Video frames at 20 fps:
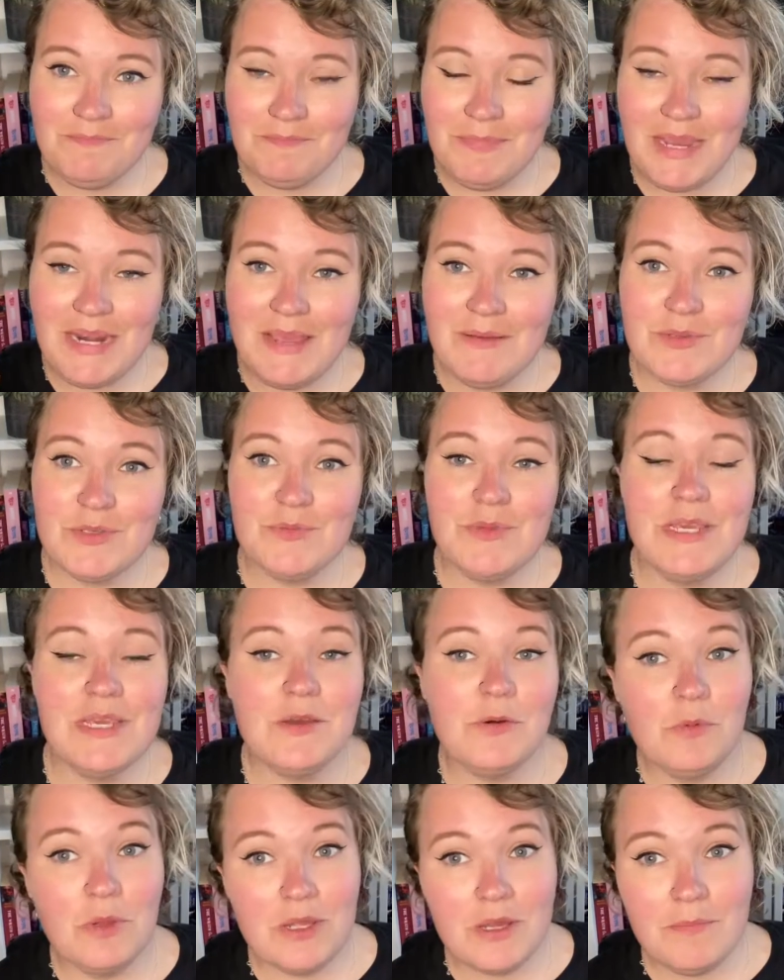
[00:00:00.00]
My name is
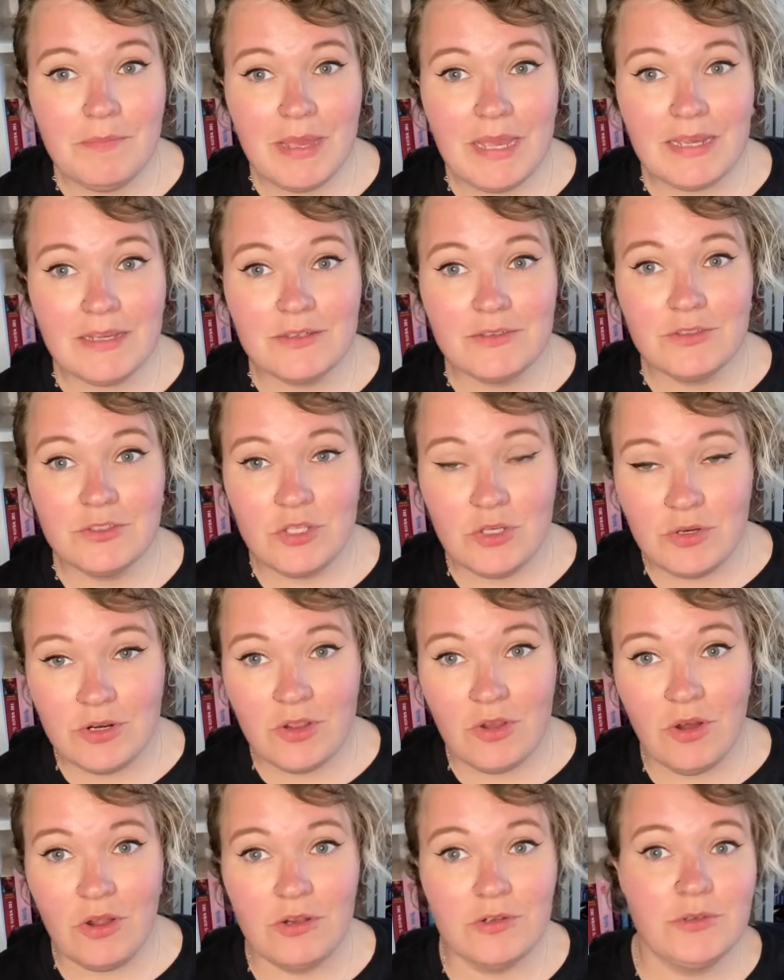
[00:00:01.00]
Nick. Welcome back to the
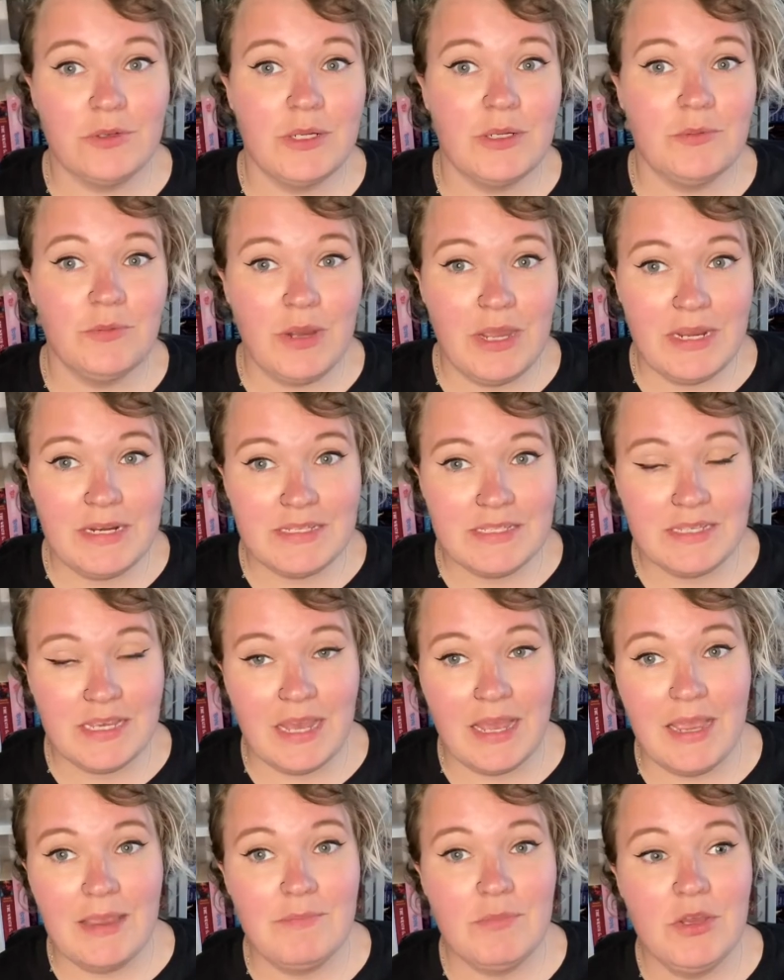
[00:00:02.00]
Cauldron, where it is
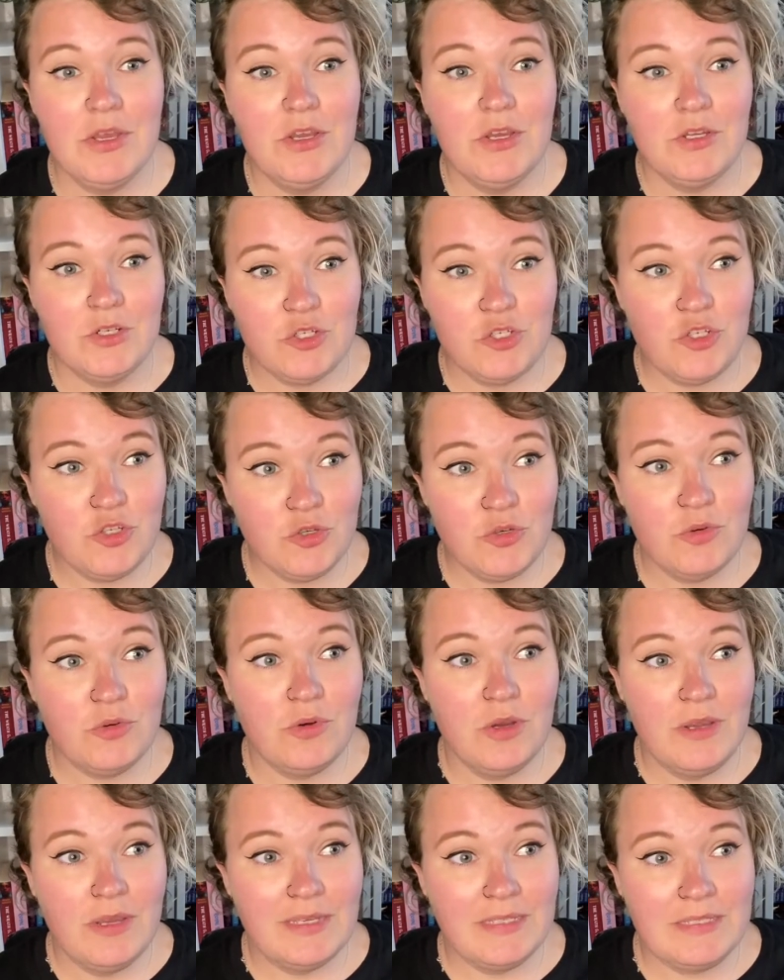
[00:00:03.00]
time to
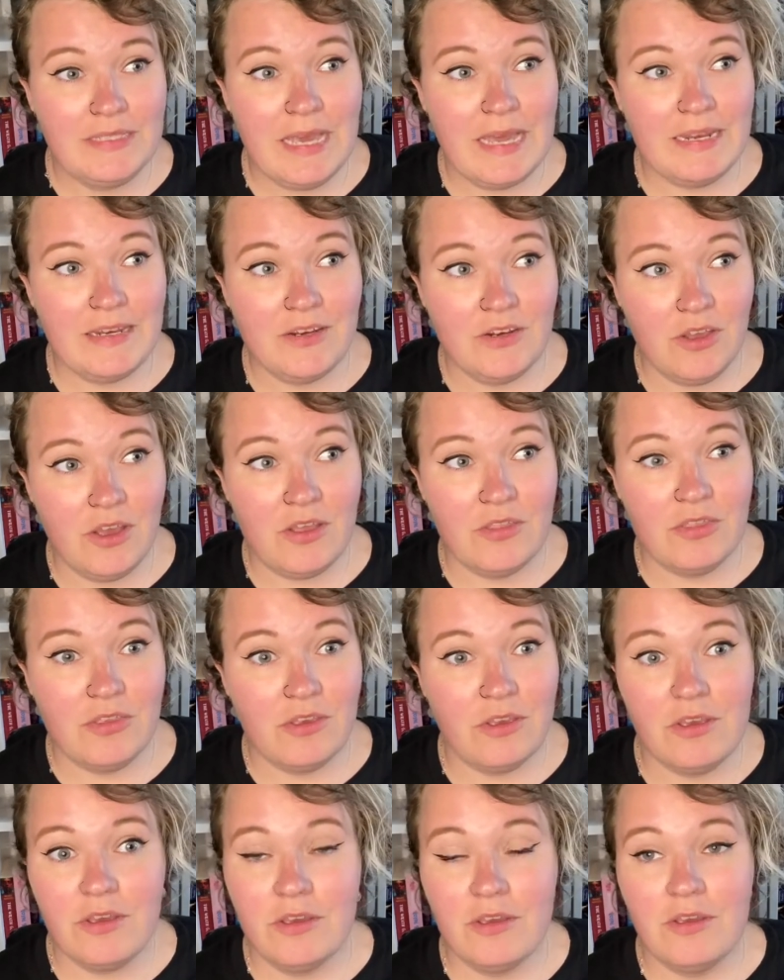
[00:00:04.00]
do yet
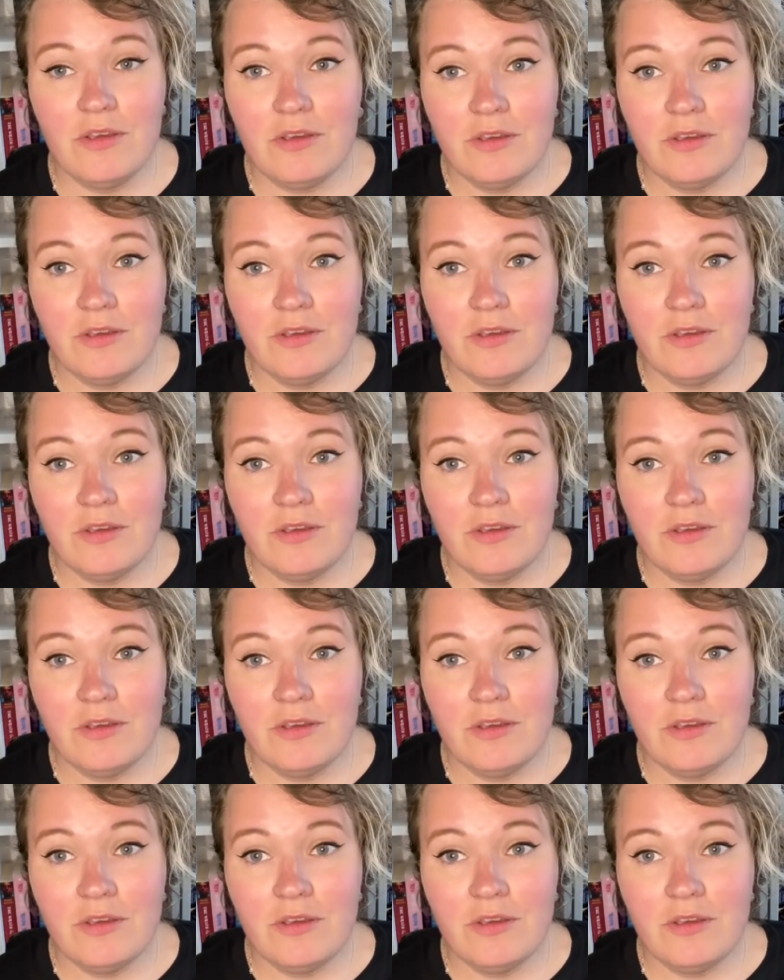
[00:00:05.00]
another...